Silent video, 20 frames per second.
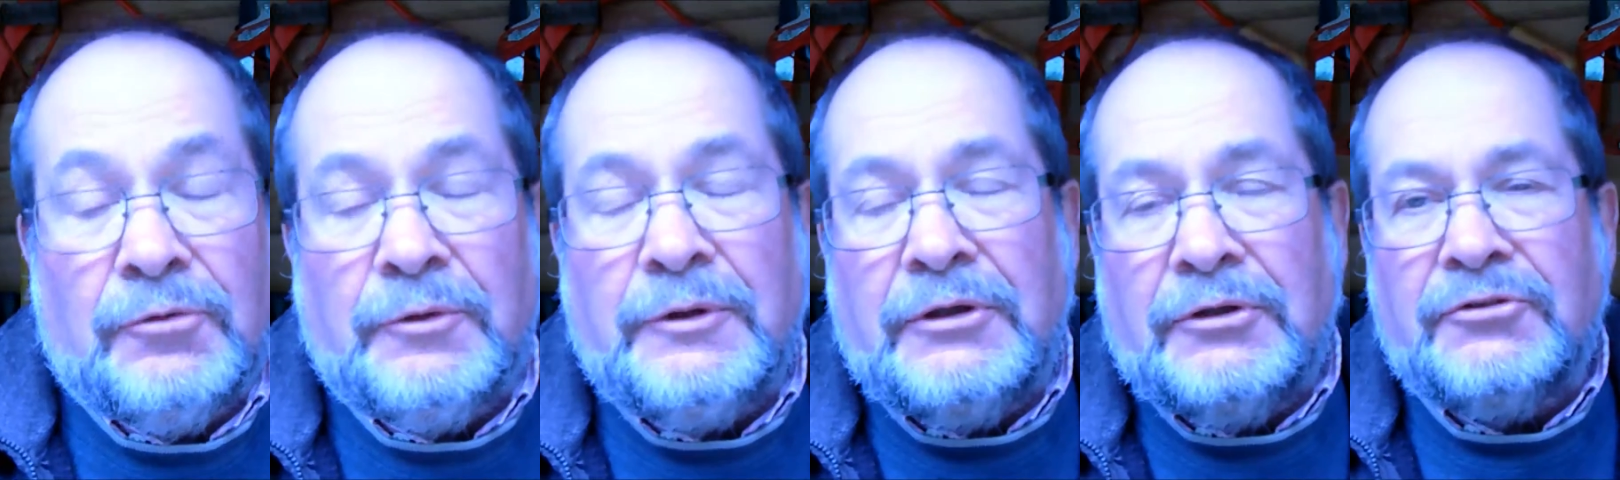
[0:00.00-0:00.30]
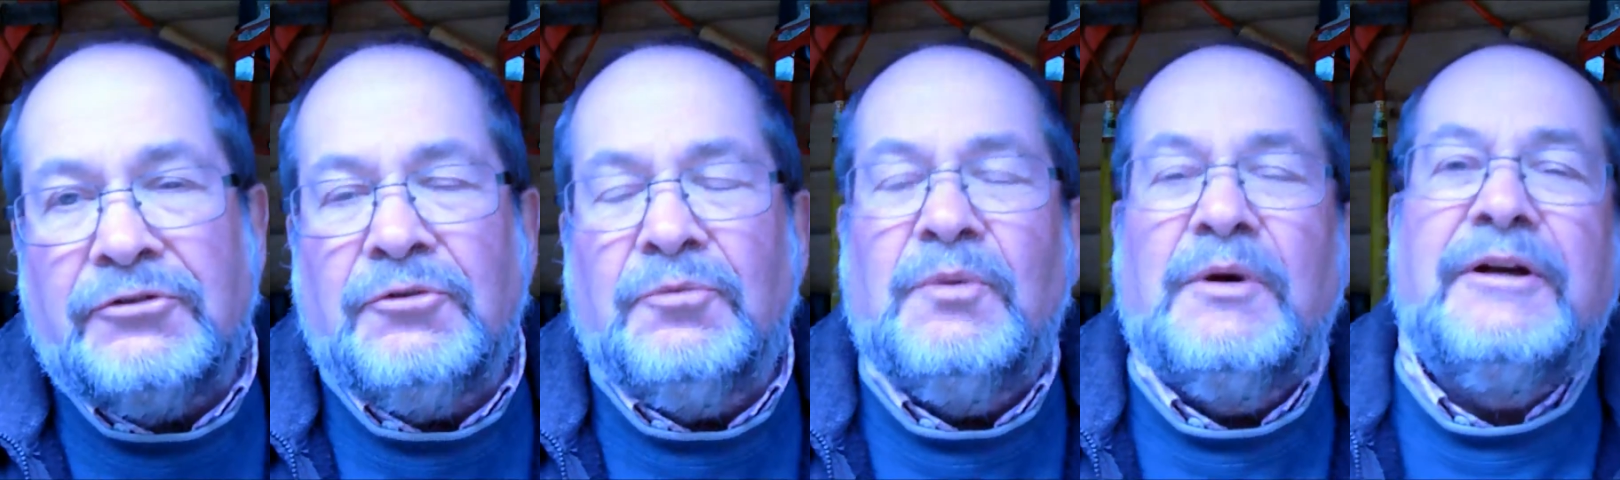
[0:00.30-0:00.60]
when we
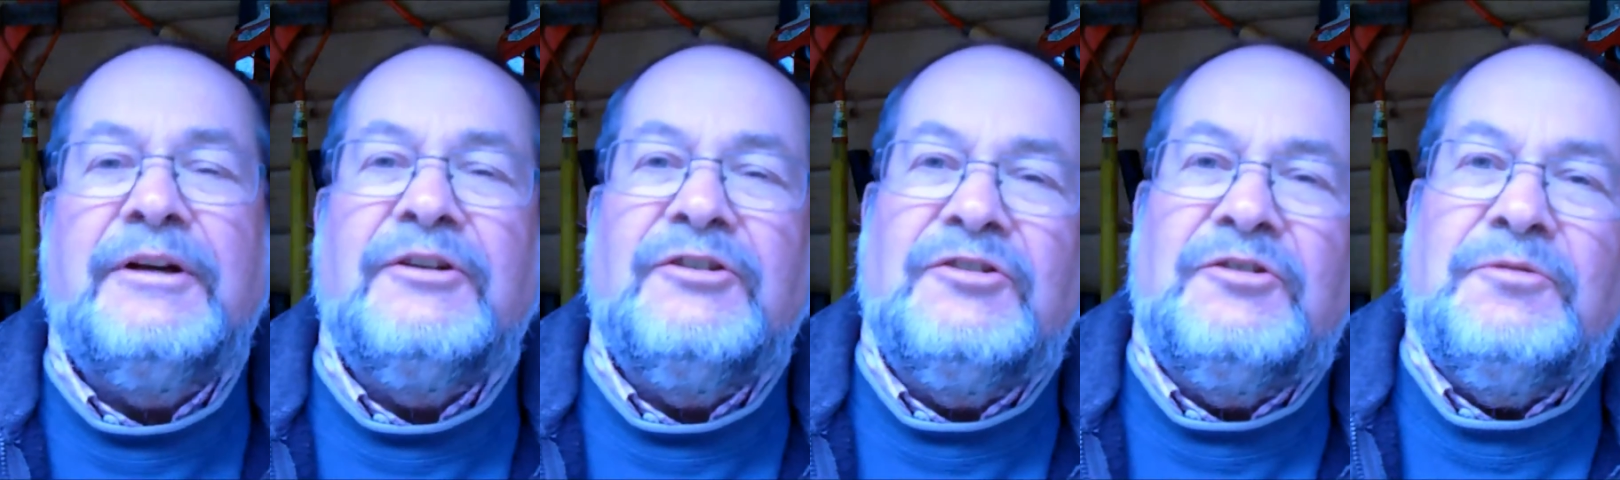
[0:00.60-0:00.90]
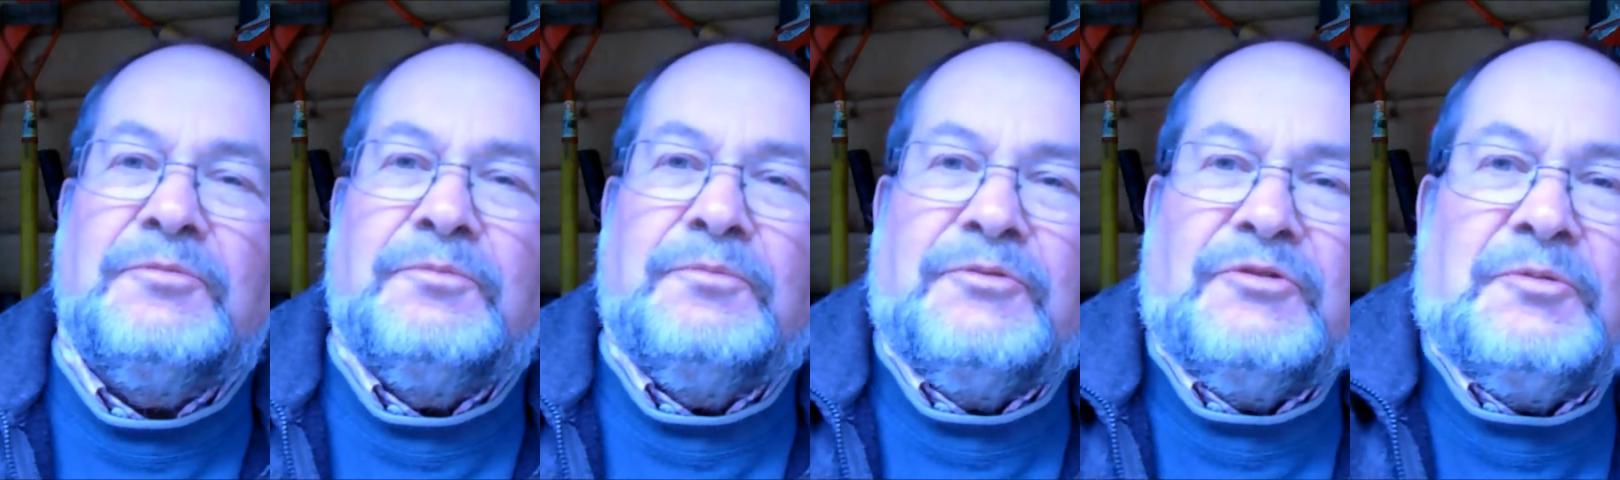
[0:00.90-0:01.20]
looked at one
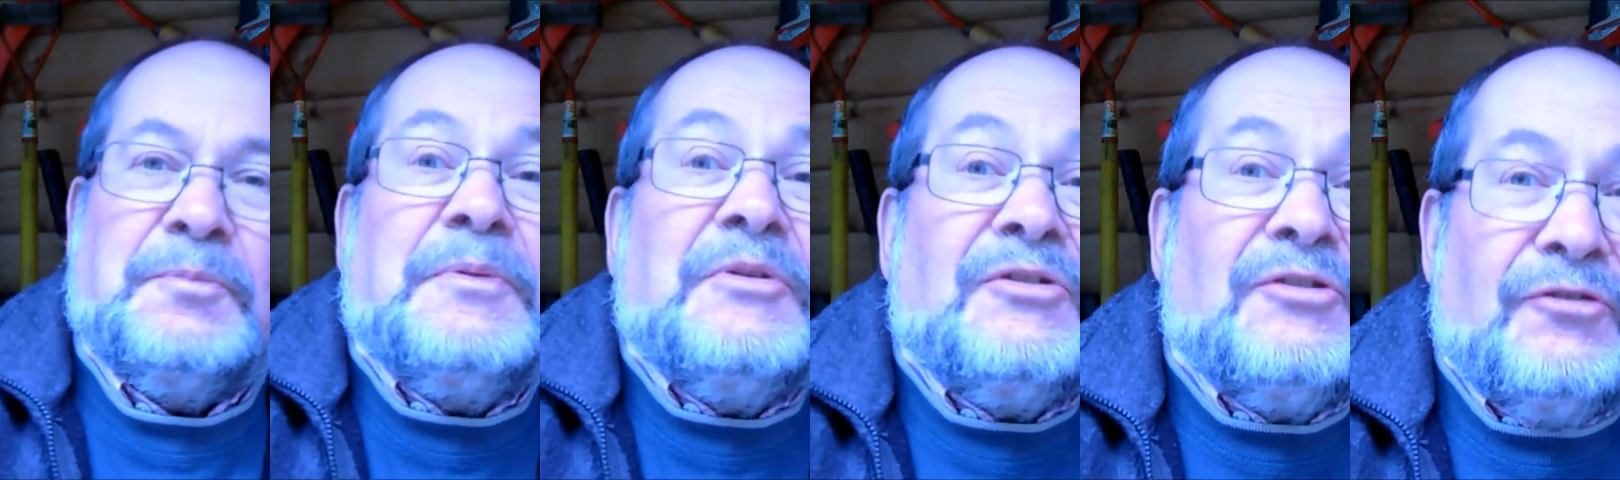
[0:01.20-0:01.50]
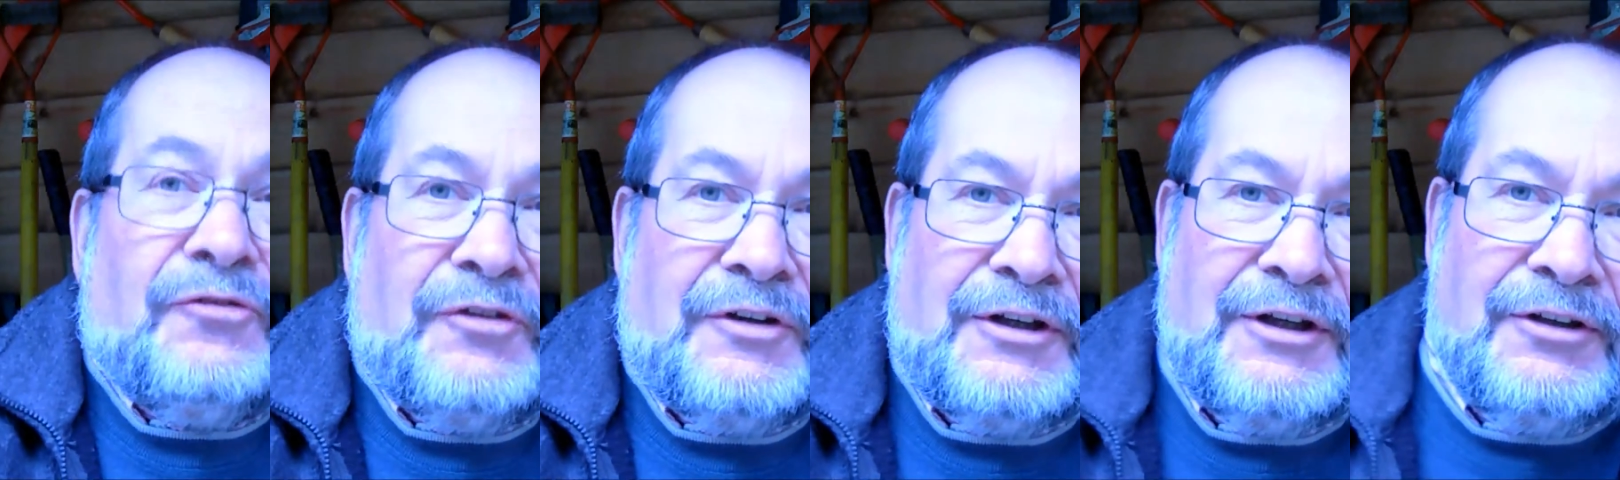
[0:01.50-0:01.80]

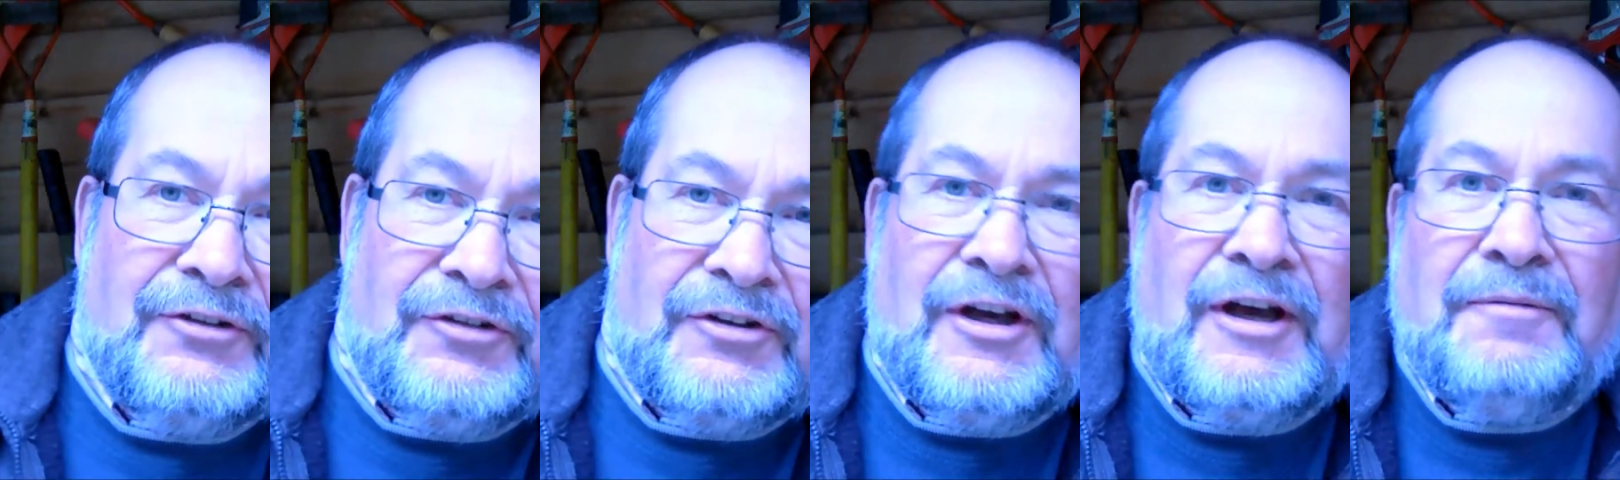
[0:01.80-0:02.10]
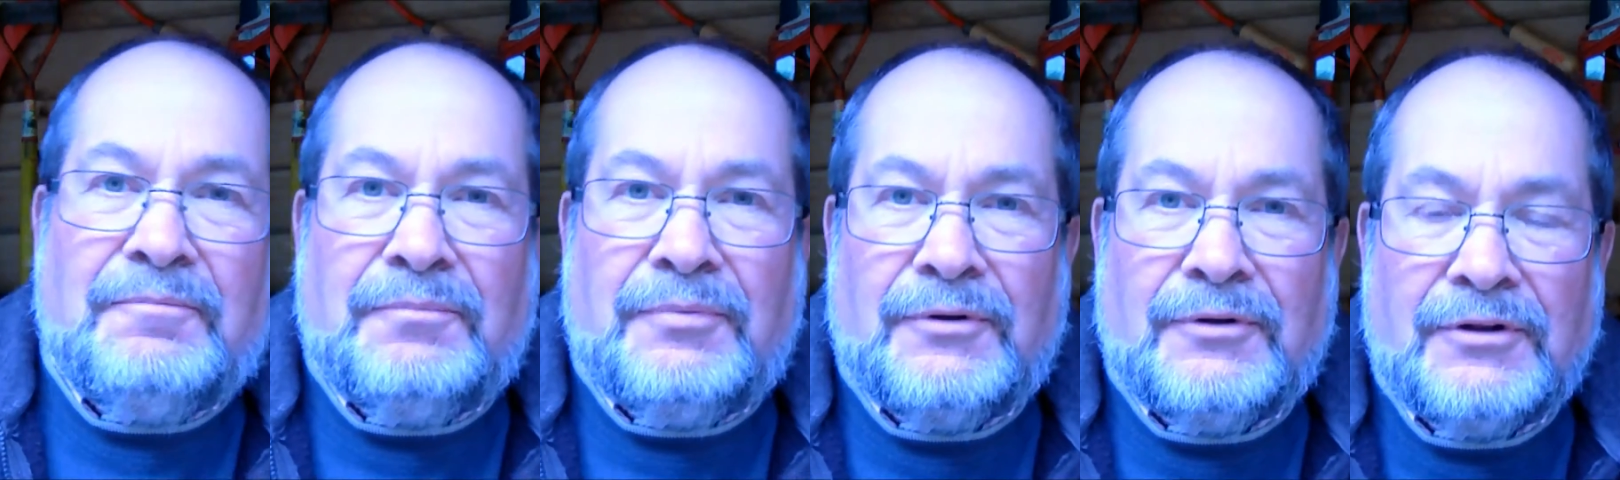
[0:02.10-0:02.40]
specific
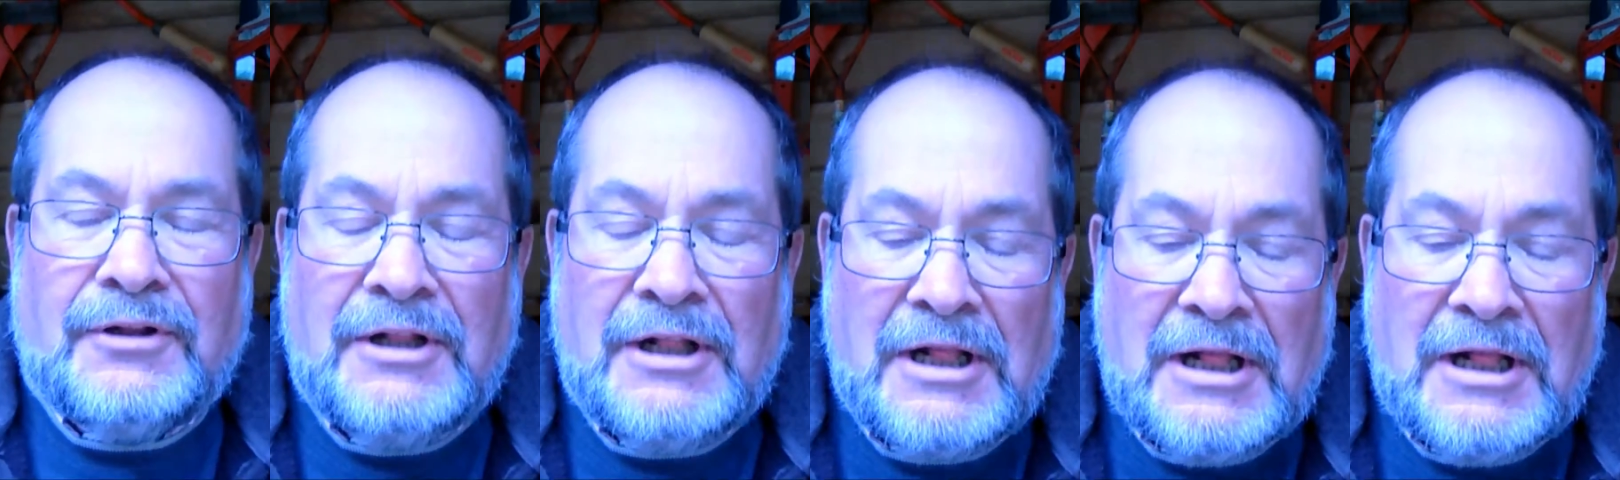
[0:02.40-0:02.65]
example.